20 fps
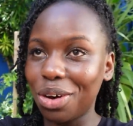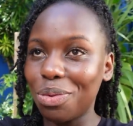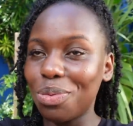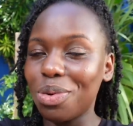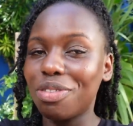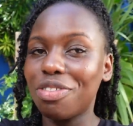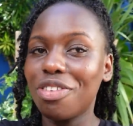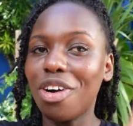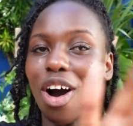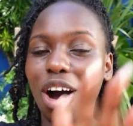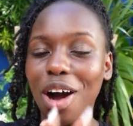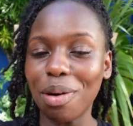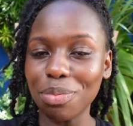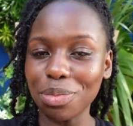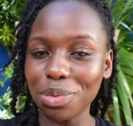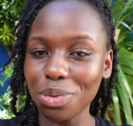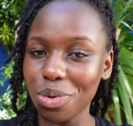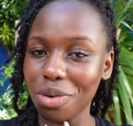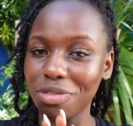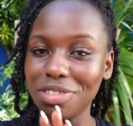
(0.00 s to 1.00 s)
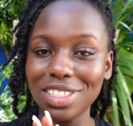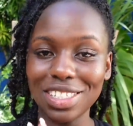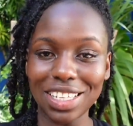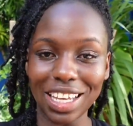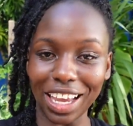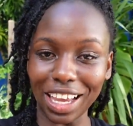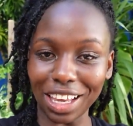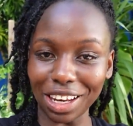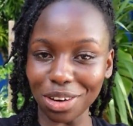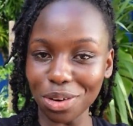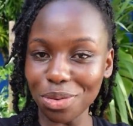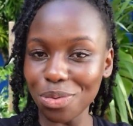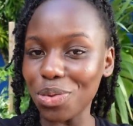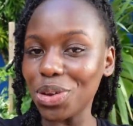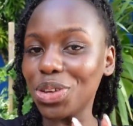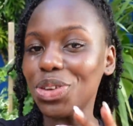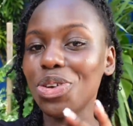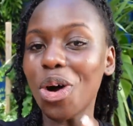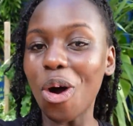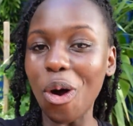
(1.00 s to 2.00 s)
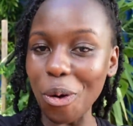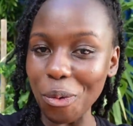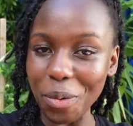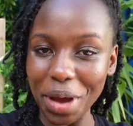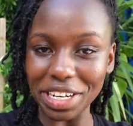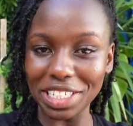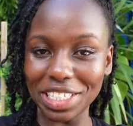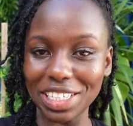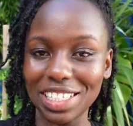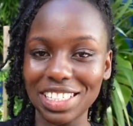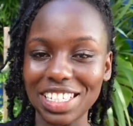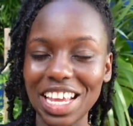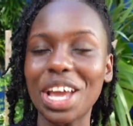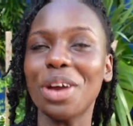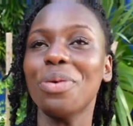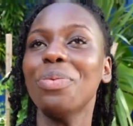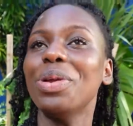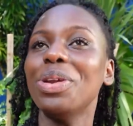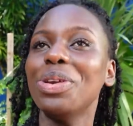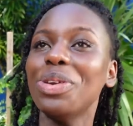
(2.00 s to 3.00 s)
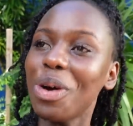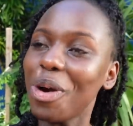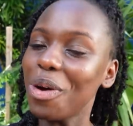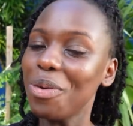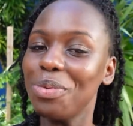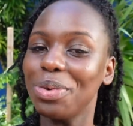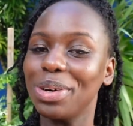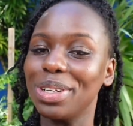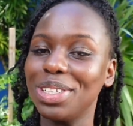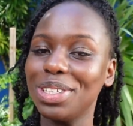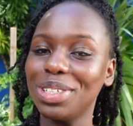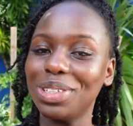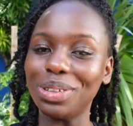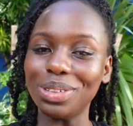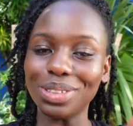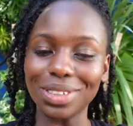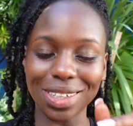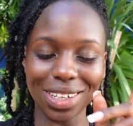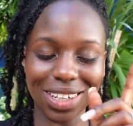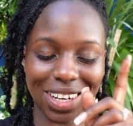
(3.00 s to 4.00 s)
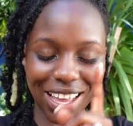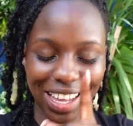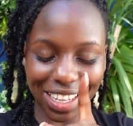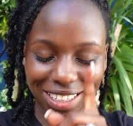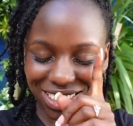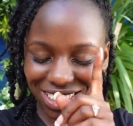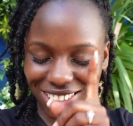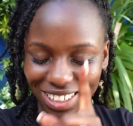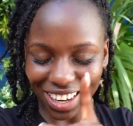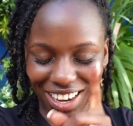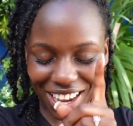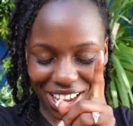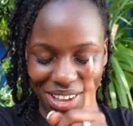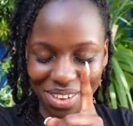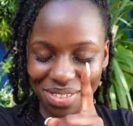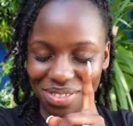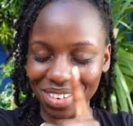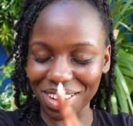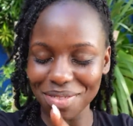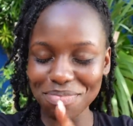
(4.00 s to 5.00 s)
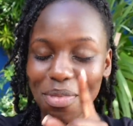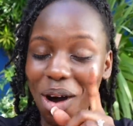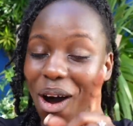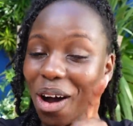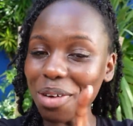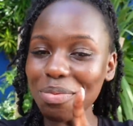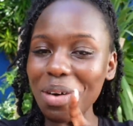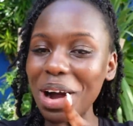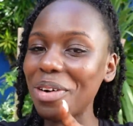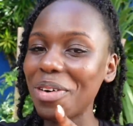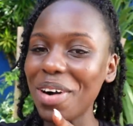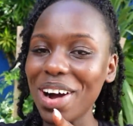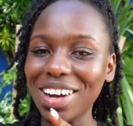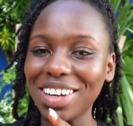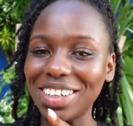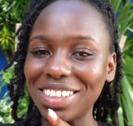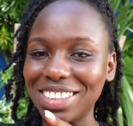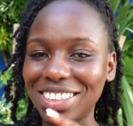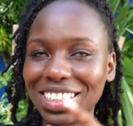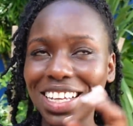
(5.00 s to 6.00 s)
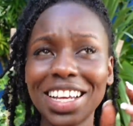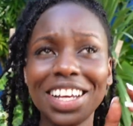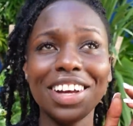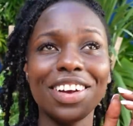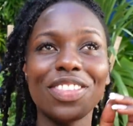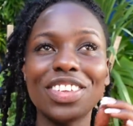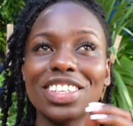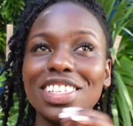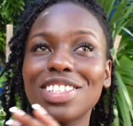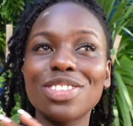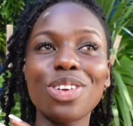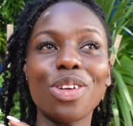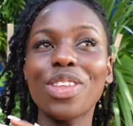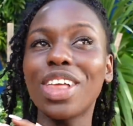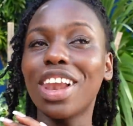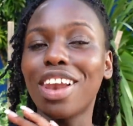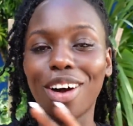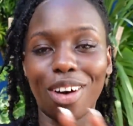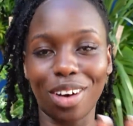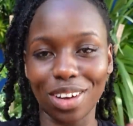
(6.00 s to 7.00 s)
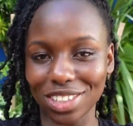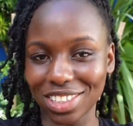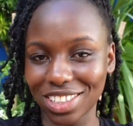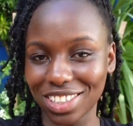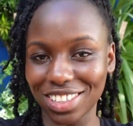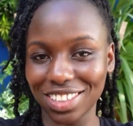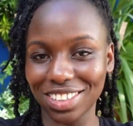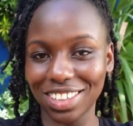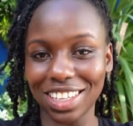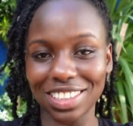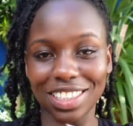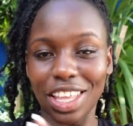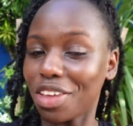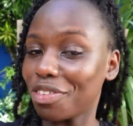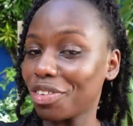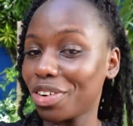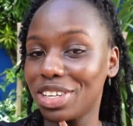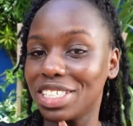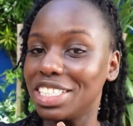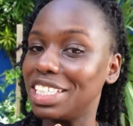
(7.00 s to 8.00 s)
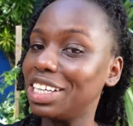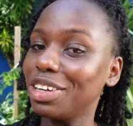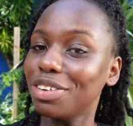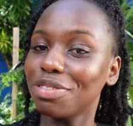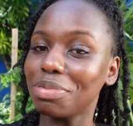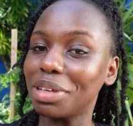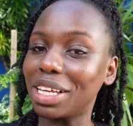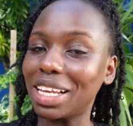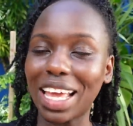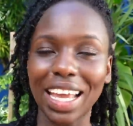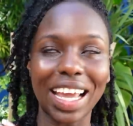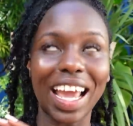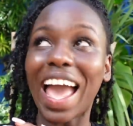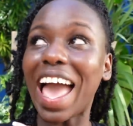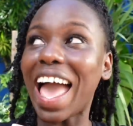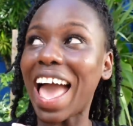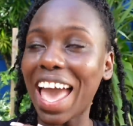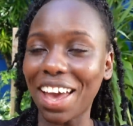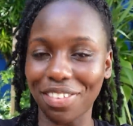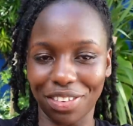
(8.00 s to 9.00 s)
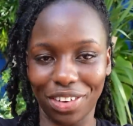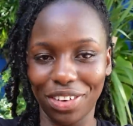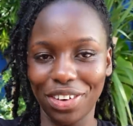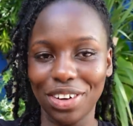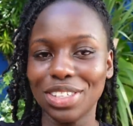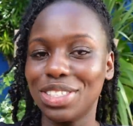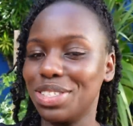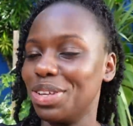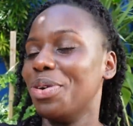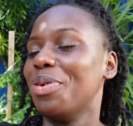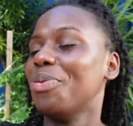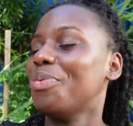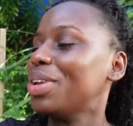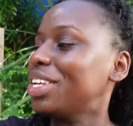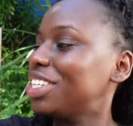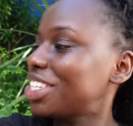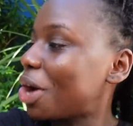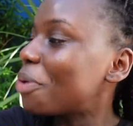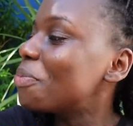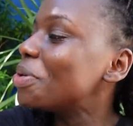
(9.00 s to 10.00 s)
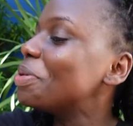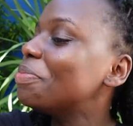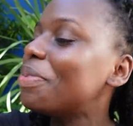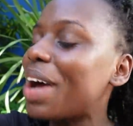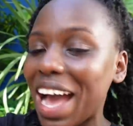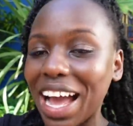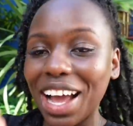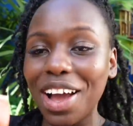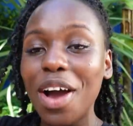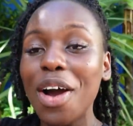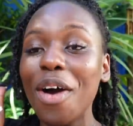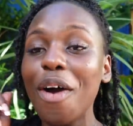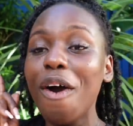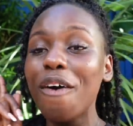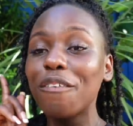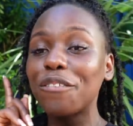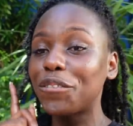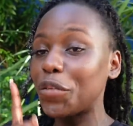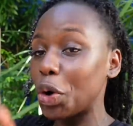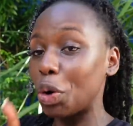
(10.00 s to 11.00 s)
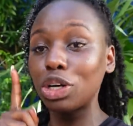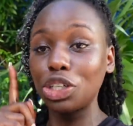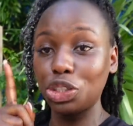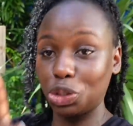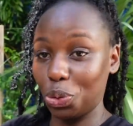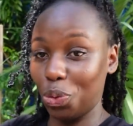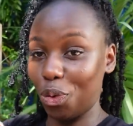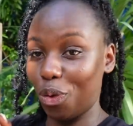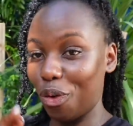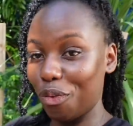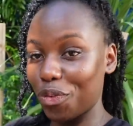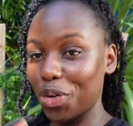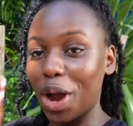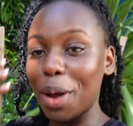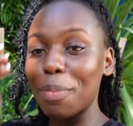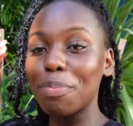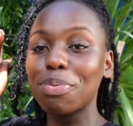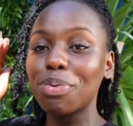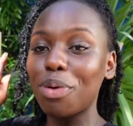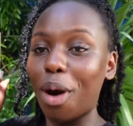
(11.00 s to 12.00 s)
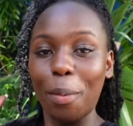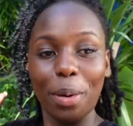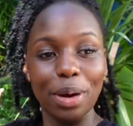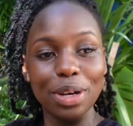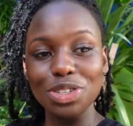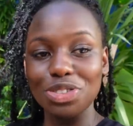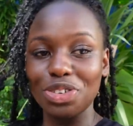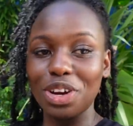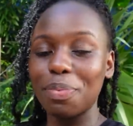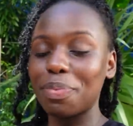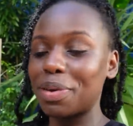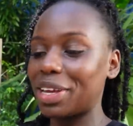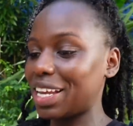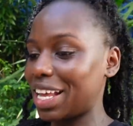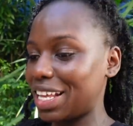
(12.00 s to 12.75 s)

we've come, we've seen, we know where to stay, we know what to do. So next time, mark my words, this is not the last that South Africa is seeing of me, like, ever. So we shall be back for sure for a proper trip in